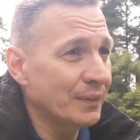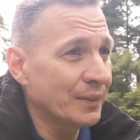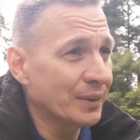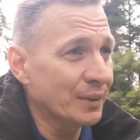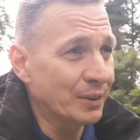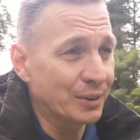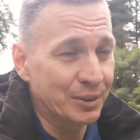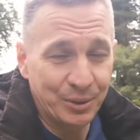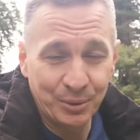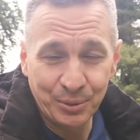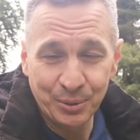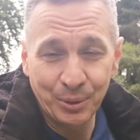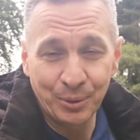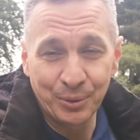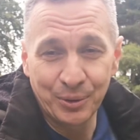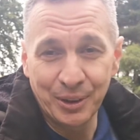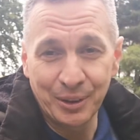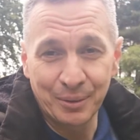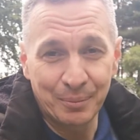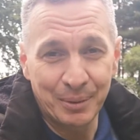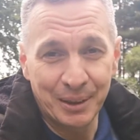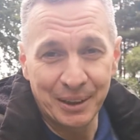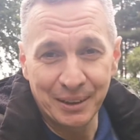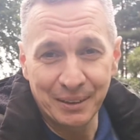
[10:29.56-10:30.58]
as it was all
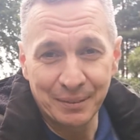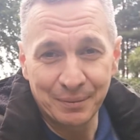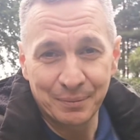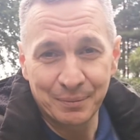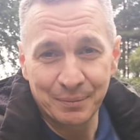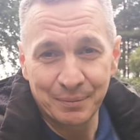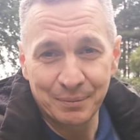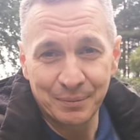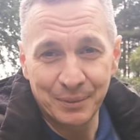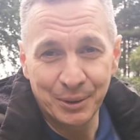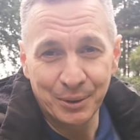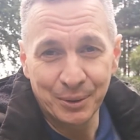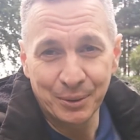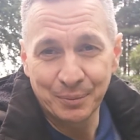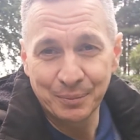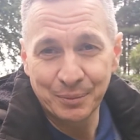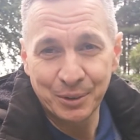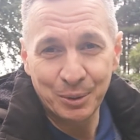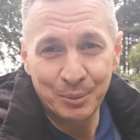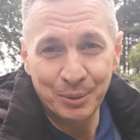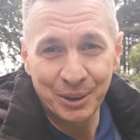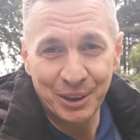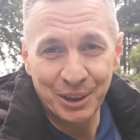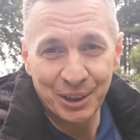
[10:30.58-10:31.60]
done by,
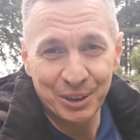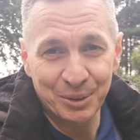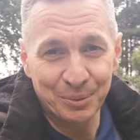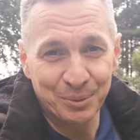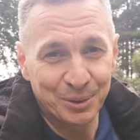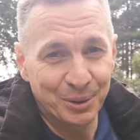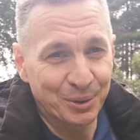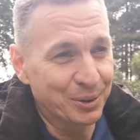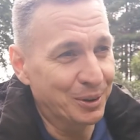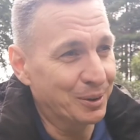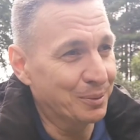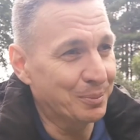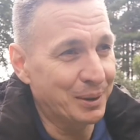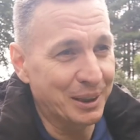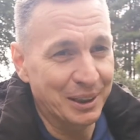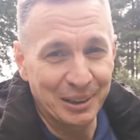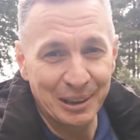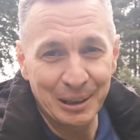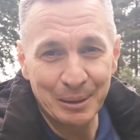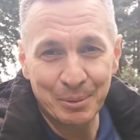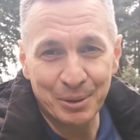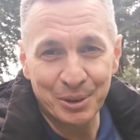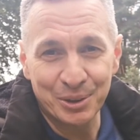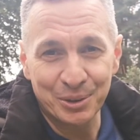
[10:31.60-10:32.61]
communication was all done by
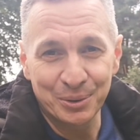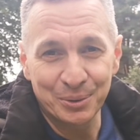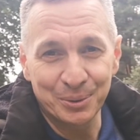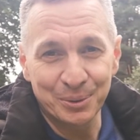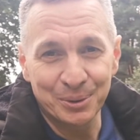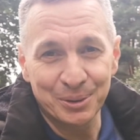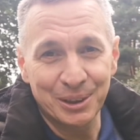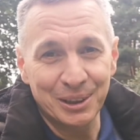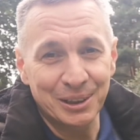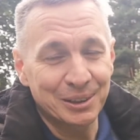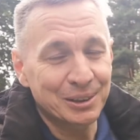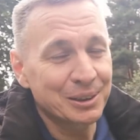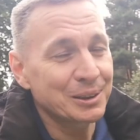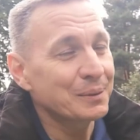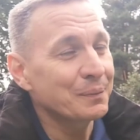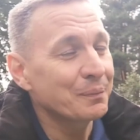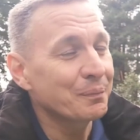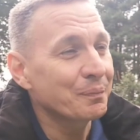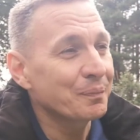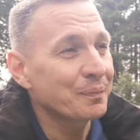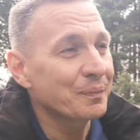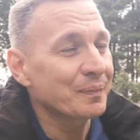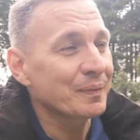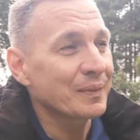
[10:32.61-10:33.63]
neighbours in those days.
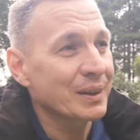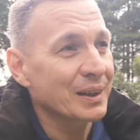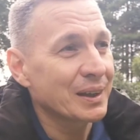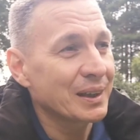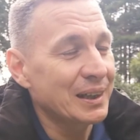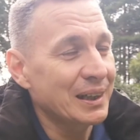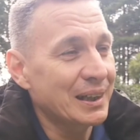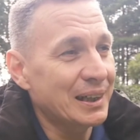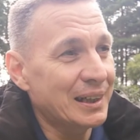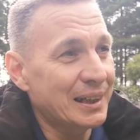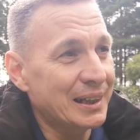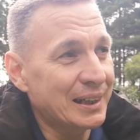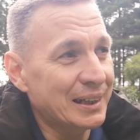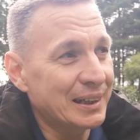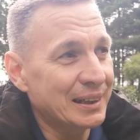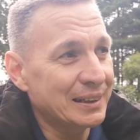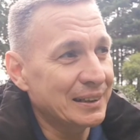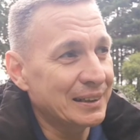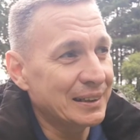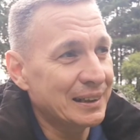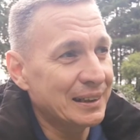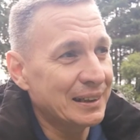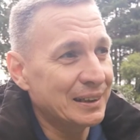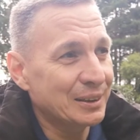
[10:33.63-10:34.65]

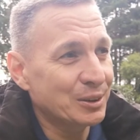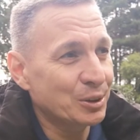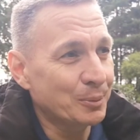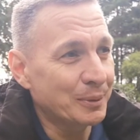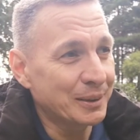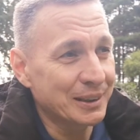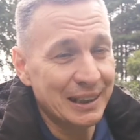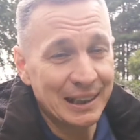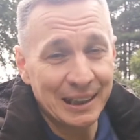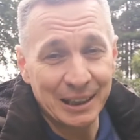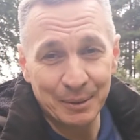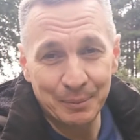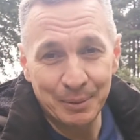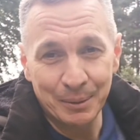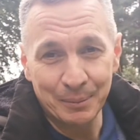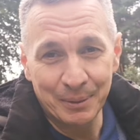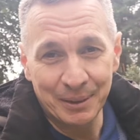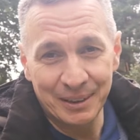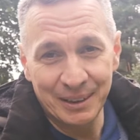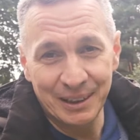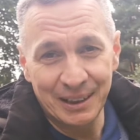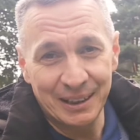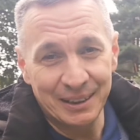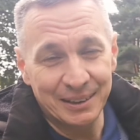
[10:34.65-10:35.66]
And so my dad, being my
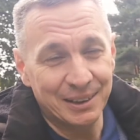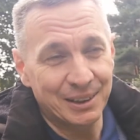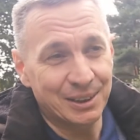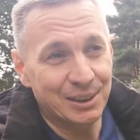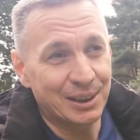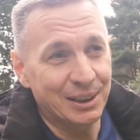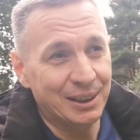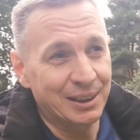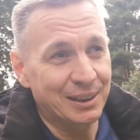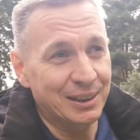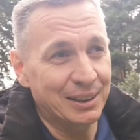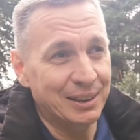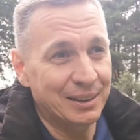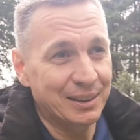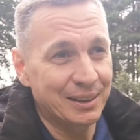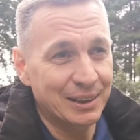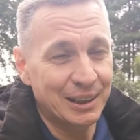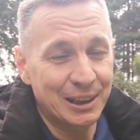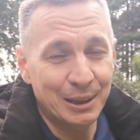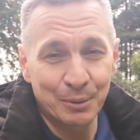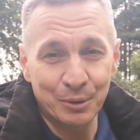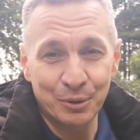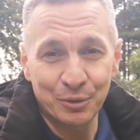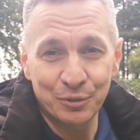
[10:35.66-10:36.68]
dad, decided
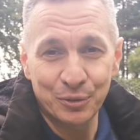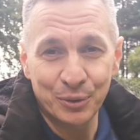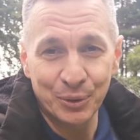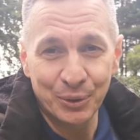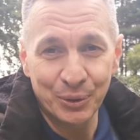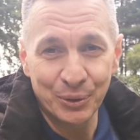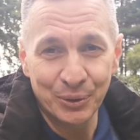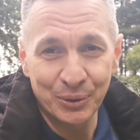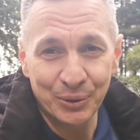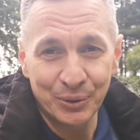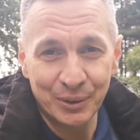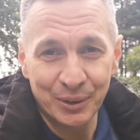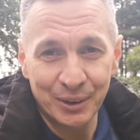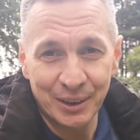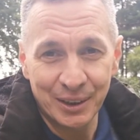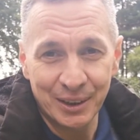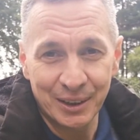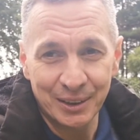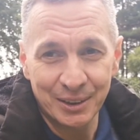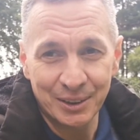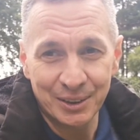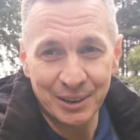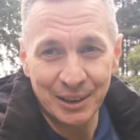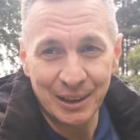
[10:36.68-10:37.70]
he would phone
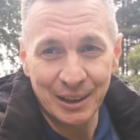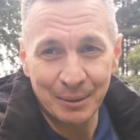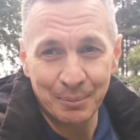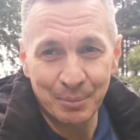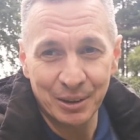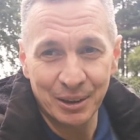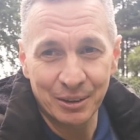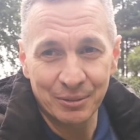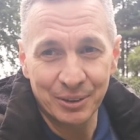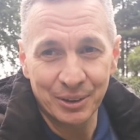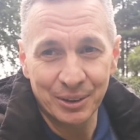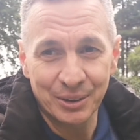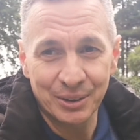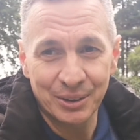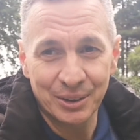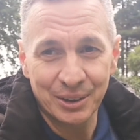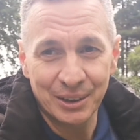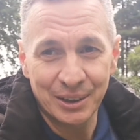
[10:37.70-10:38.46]
his beloved